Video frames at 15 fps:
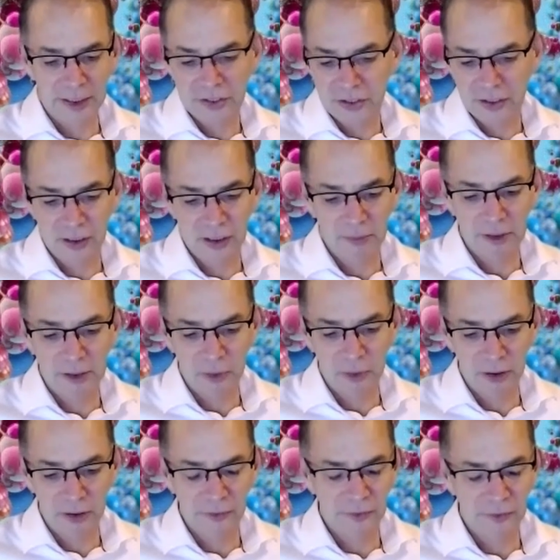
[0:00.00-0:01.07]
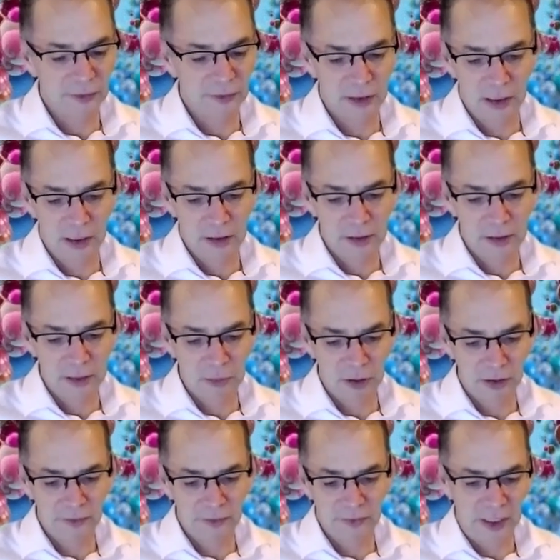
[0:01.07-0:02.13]
condition. I mean, one
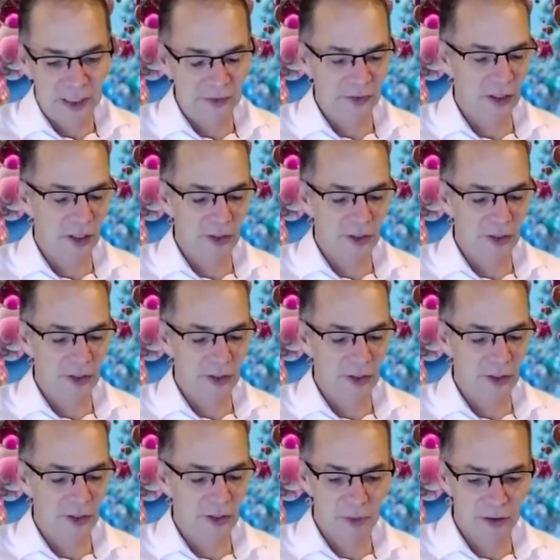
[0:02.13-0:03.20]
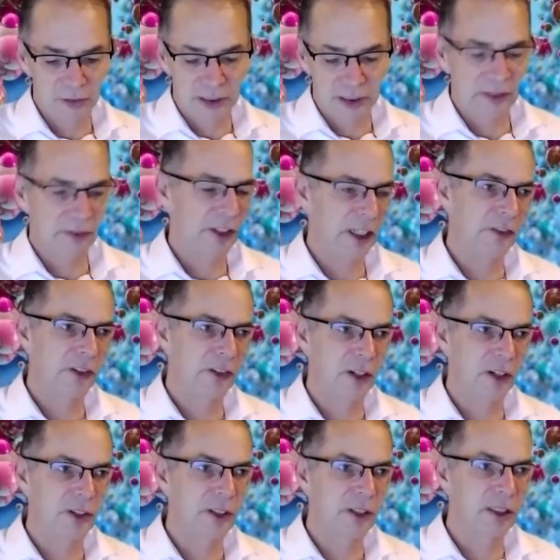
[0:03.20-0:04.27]
in 5,000, 1 in
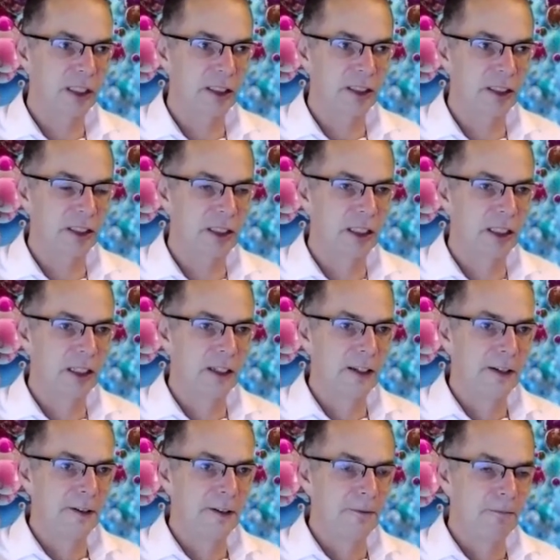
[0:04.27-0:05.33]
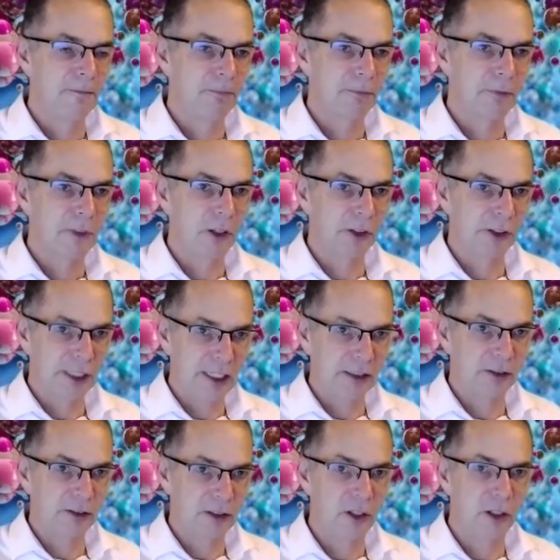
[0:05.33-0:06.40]
25,000. That's not that
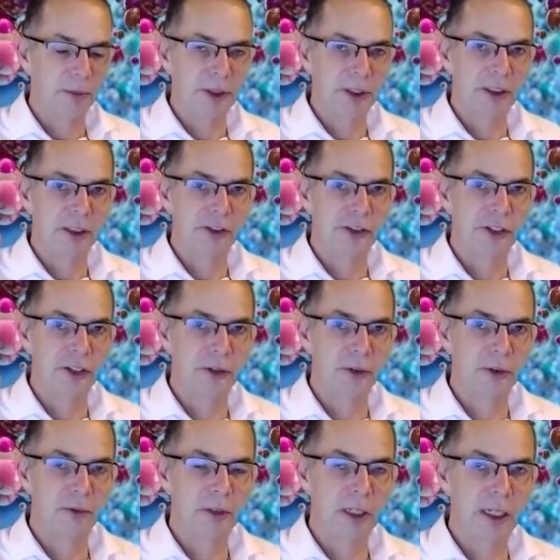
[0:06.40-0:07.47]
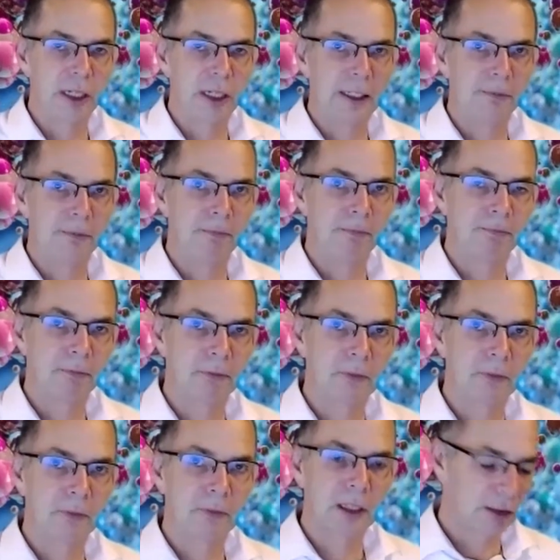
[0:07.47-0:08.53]
uncommon. So
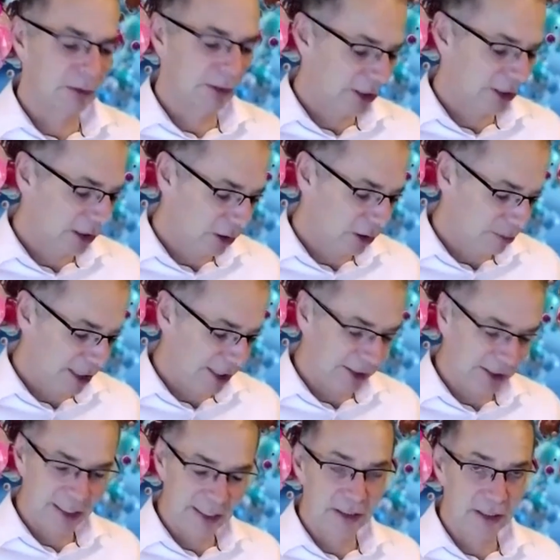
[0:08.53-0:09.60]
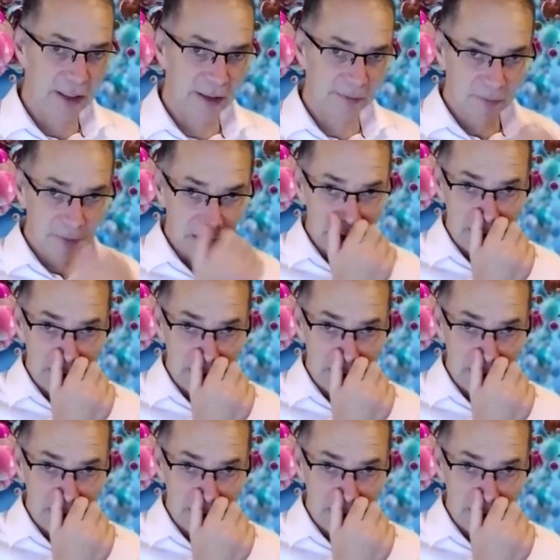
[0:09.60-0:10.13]
there is an unmet need there